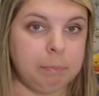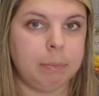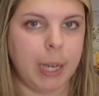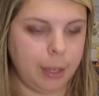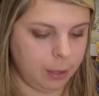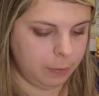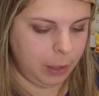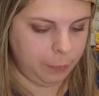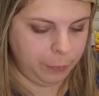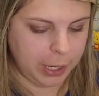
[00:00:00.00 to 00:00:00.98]
pile of
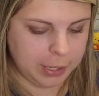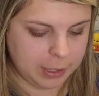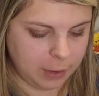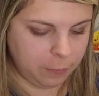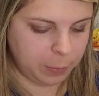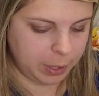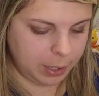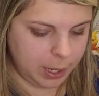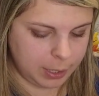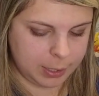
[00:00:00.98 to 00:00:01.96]
the free stuff. But
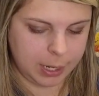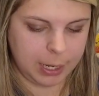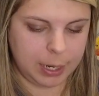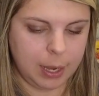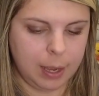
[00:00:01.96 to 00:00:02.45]
the next thing,